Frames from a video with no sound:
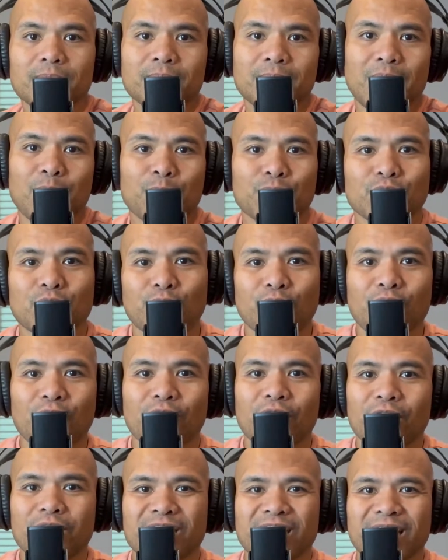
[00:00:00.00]
Hey, what's going
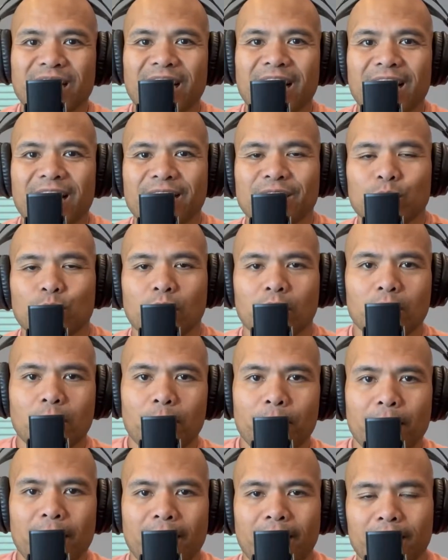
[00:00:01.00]
on, guys?
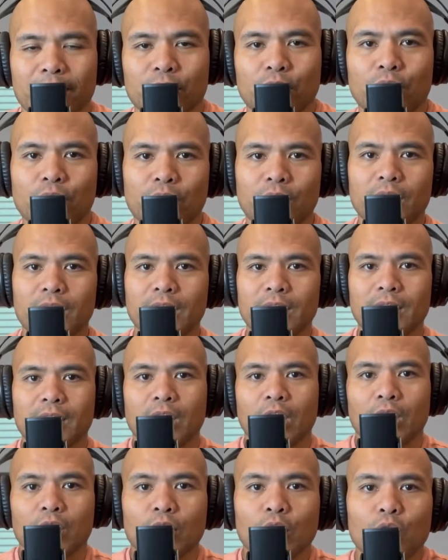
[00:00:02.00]
Welcome back to
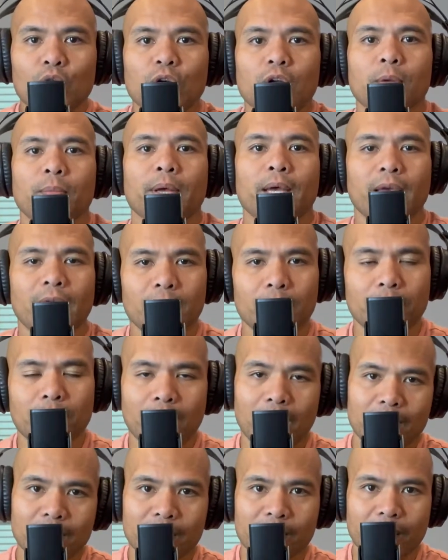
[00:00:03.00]
the Alone in My Head
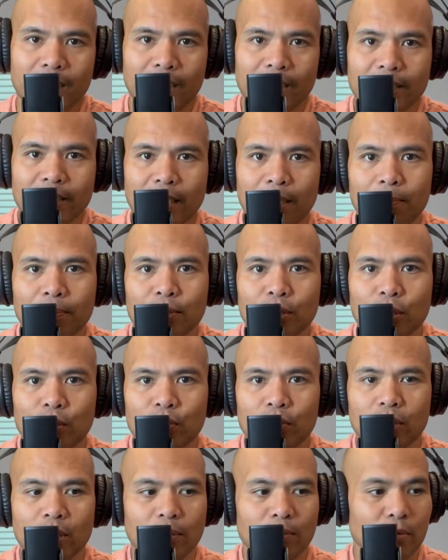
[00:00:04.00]
podcast,
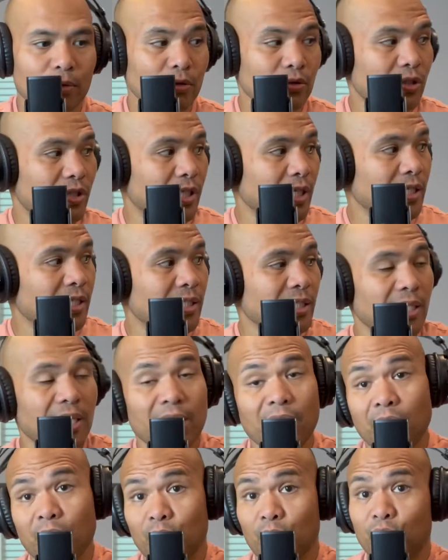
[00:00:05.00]
episode number
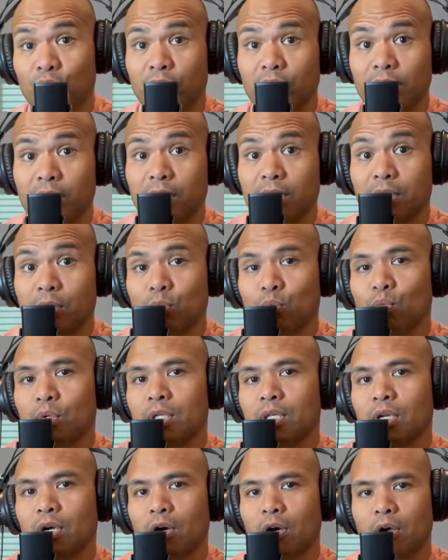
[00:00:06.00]
63.
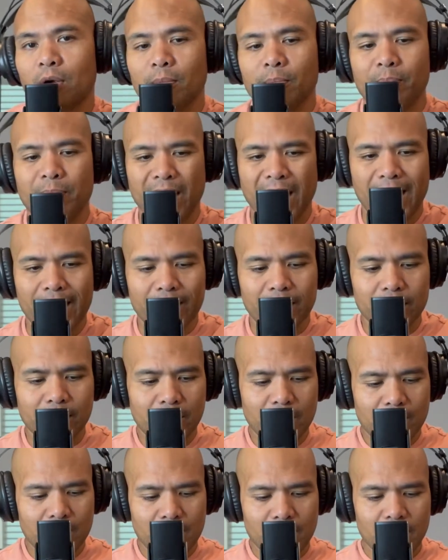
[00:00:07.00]
We are back
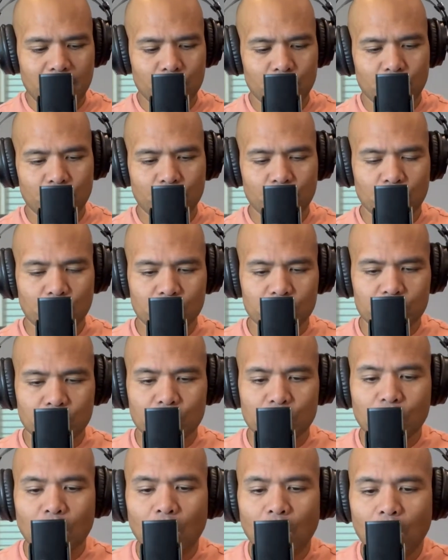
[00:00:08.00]
and we are going
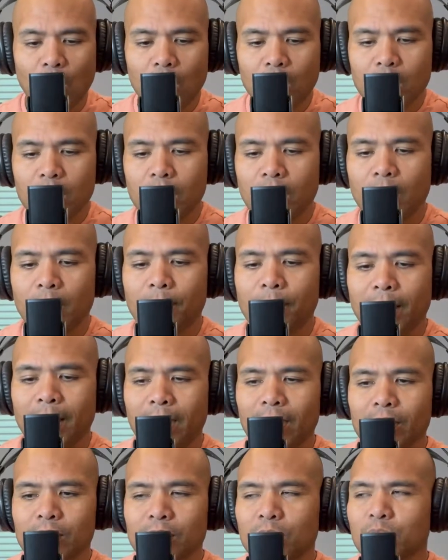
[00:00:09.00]
to talk
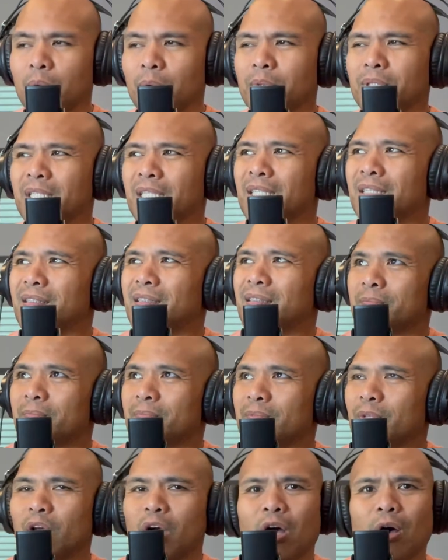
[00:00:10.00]
about what was it?
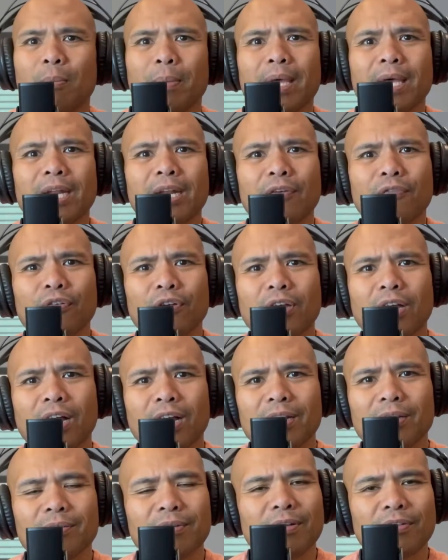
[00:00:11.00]
Oh man, I
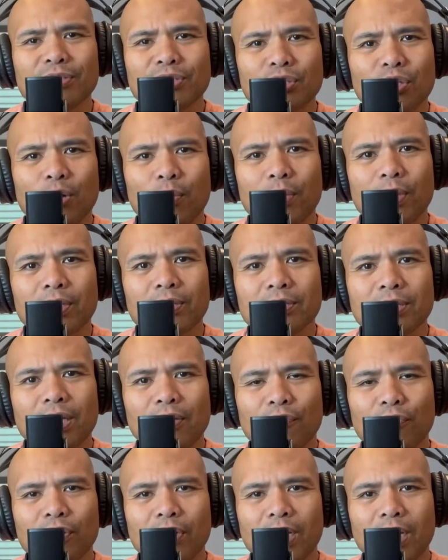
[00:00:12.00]
forgot. As always,
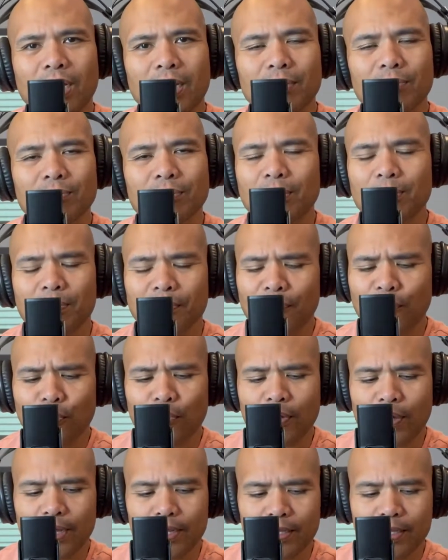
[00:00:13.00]
I forgot. But
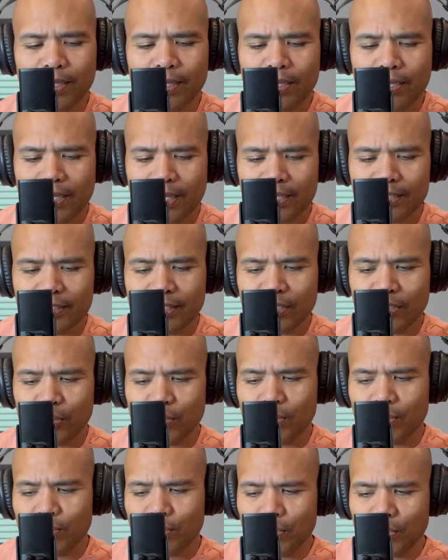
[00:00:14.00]
before I, I tell
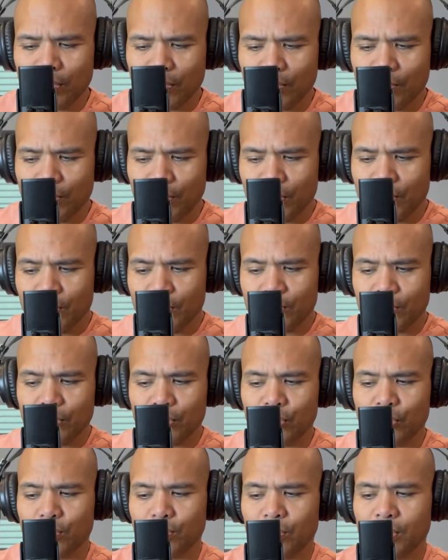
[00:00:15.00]
you what we're, we're going to
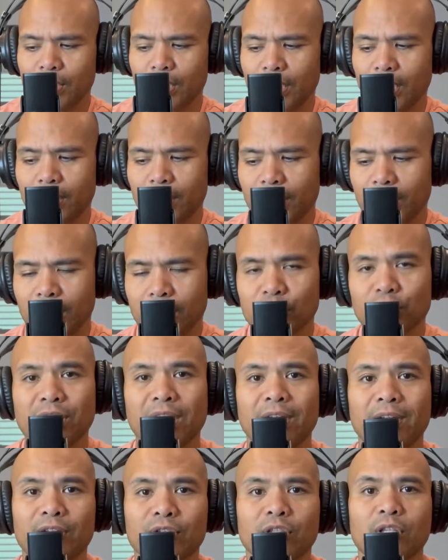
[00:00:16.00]
do today, uh,
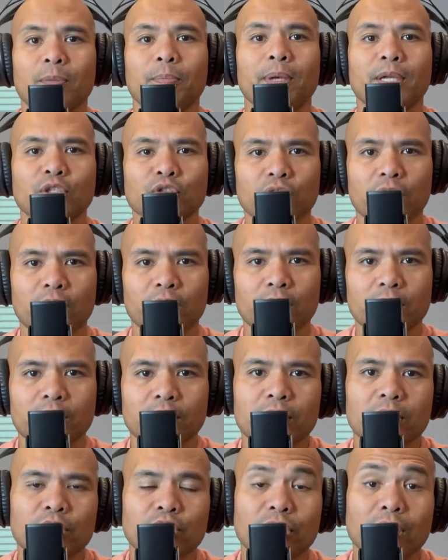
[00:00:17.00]
shout out to the
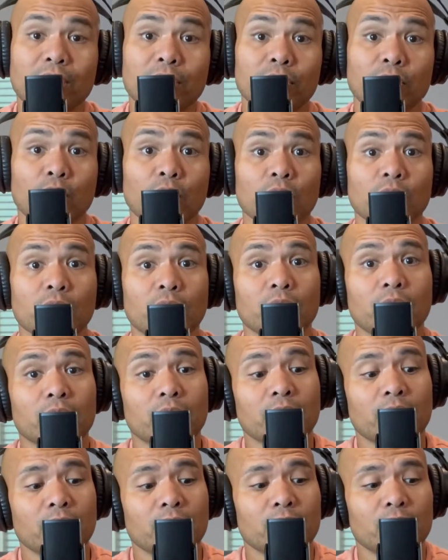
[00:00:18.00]
Patreons, shout out to all the,
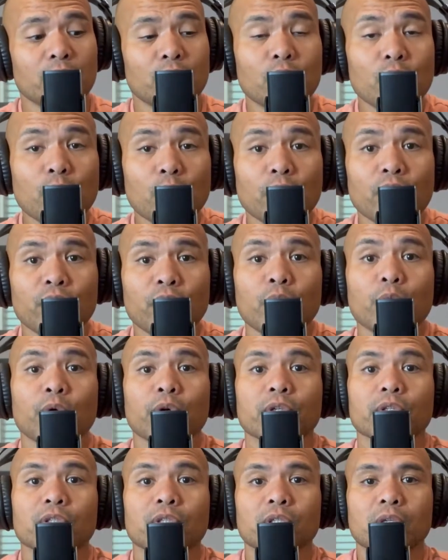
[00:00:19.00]
the, the new
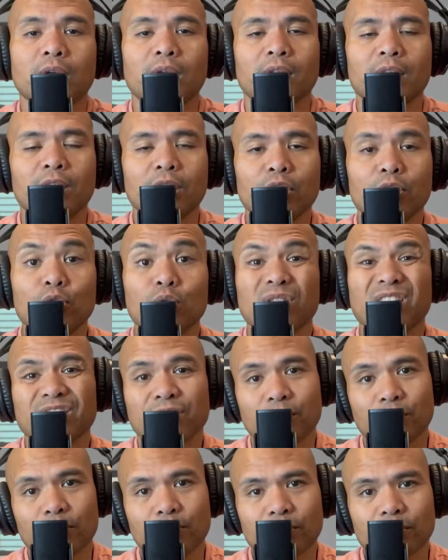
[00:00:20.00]
reviewers and the new
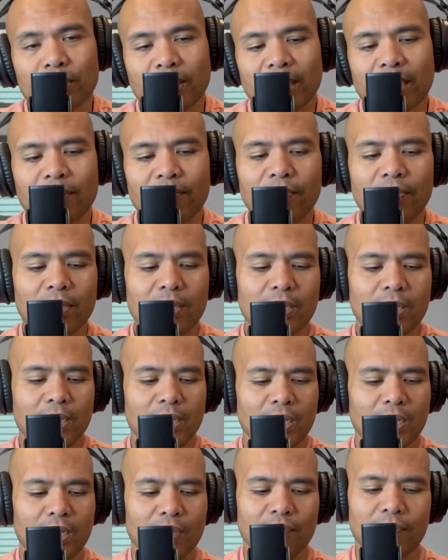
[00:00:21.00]
listeners that have,
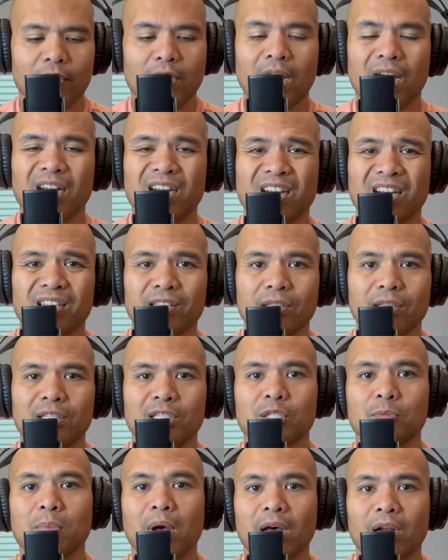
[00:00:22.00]
have gotten onto the
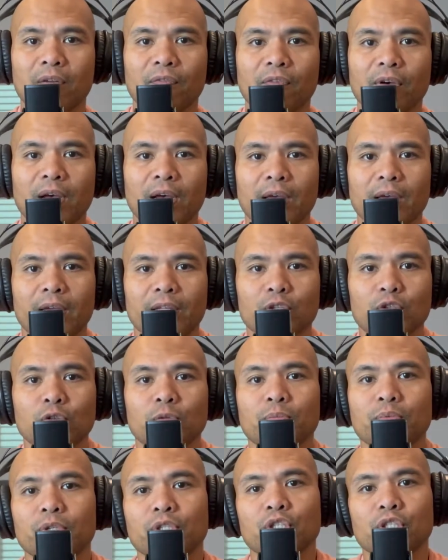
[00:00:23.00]
Spotify. I do
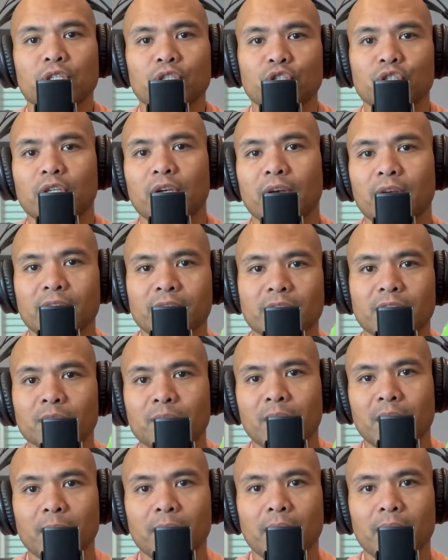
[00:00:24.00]
appreciate you guys. It's
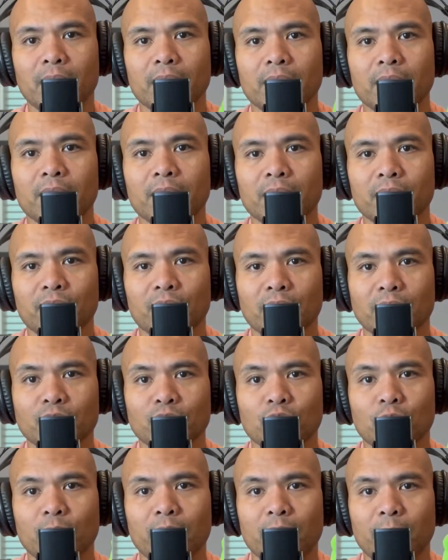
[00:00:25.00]
Metapod. If you guys
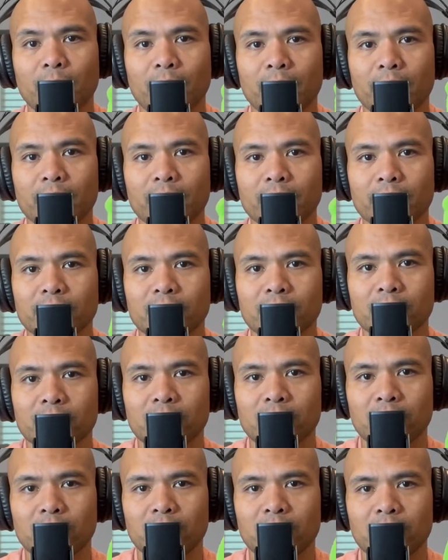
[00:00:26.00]
don't know what Metapod is,
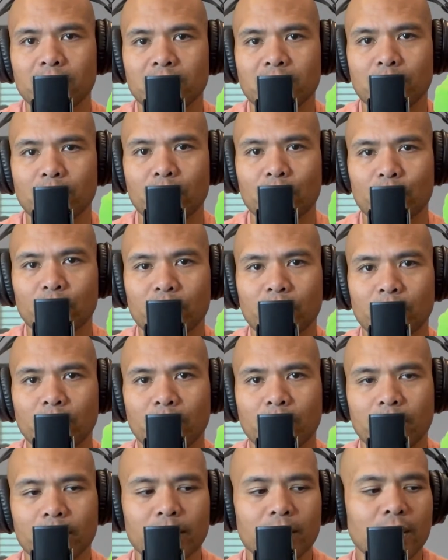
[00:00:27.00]
it's a
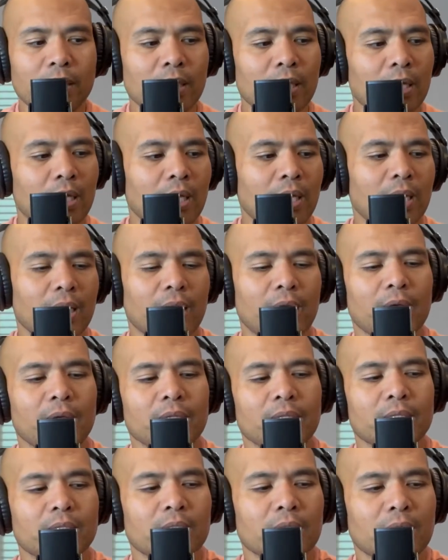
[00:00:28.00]
Pokemon.
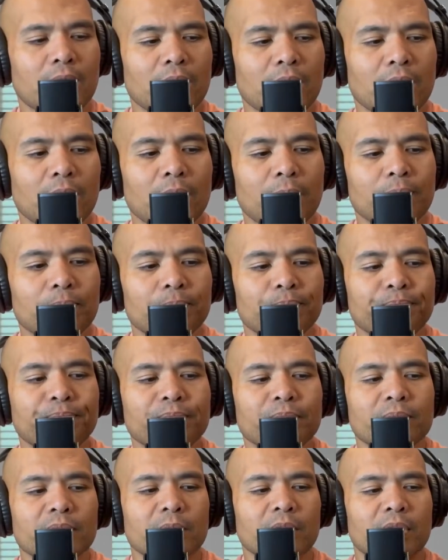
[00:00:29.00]
And um,
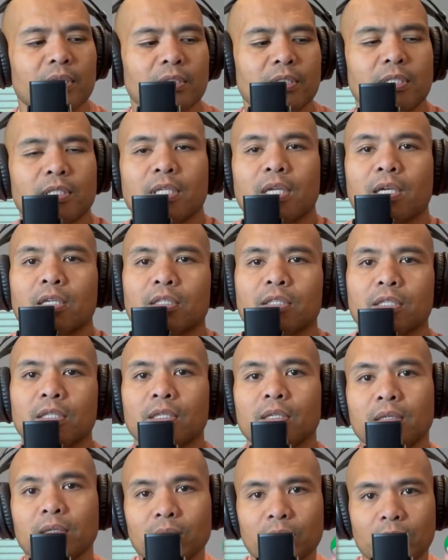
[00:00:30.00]
this is
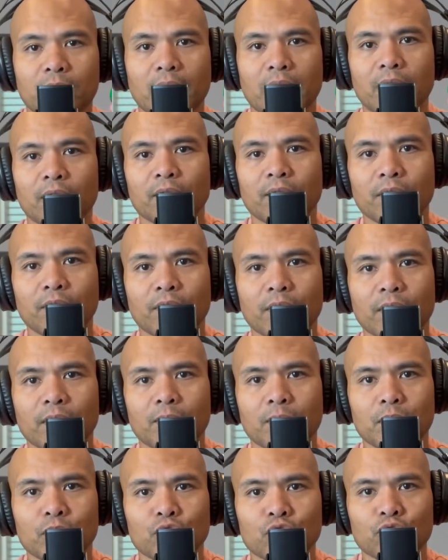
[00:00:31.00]
actually what I have
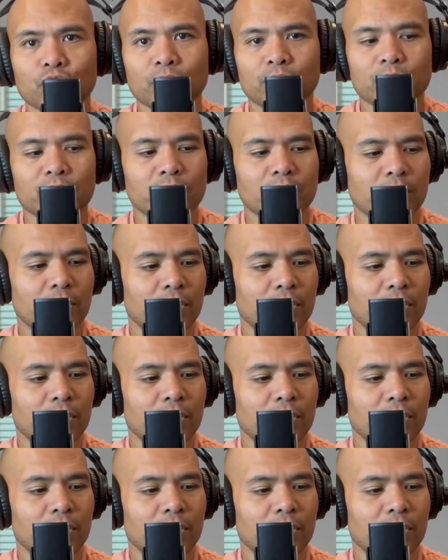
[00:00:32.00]
around mushrooms.